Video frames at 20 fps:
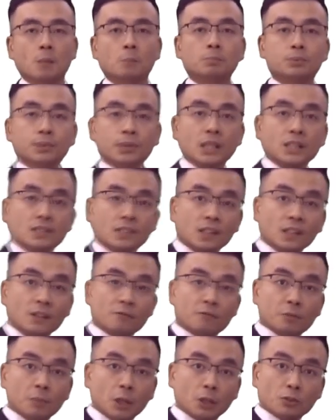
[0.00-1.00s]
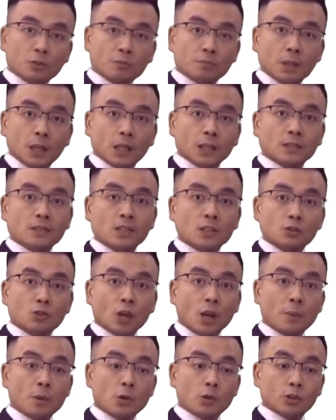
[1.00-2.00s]
preseen information by
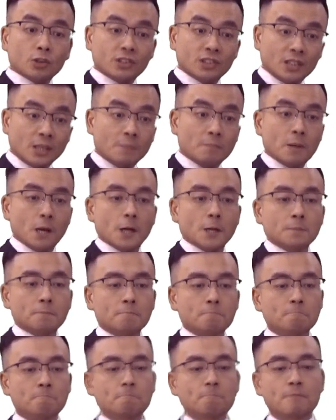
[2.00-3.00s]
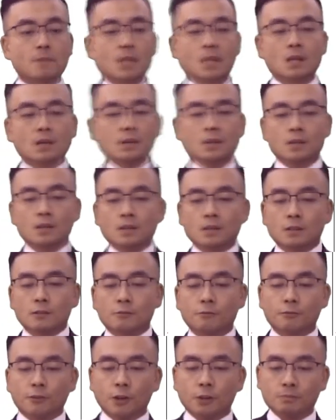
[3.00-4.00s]
CGMA or CIMA
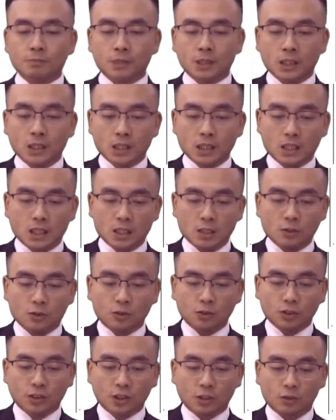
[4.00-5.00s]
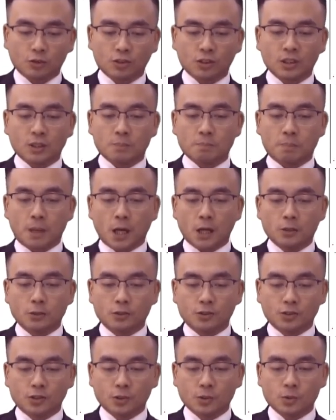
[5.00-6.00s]
from the introduction and
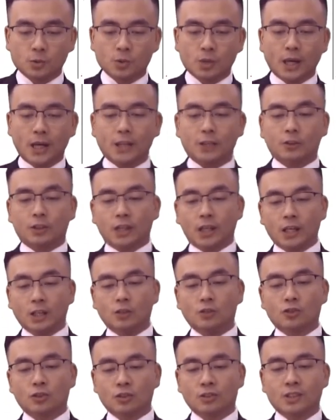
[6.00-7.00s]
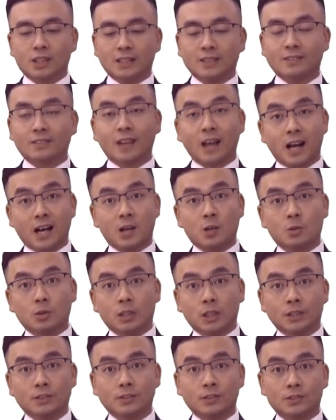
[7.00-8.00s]
post-school education in
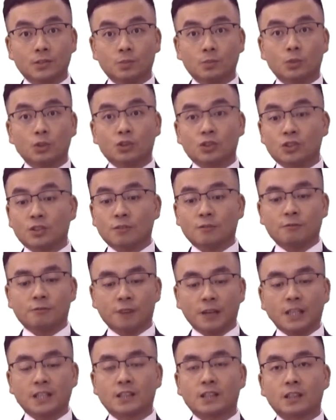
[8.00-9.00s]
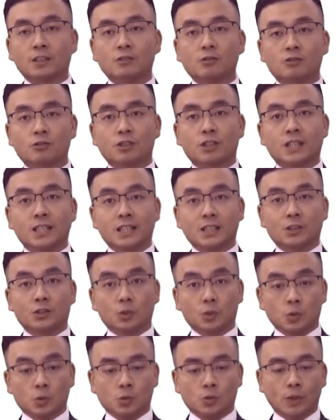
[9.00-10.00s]
Thailand, which is a fake country as
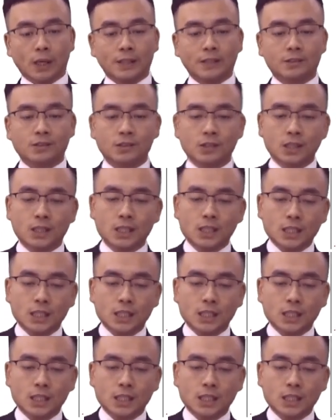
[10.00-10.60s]
always,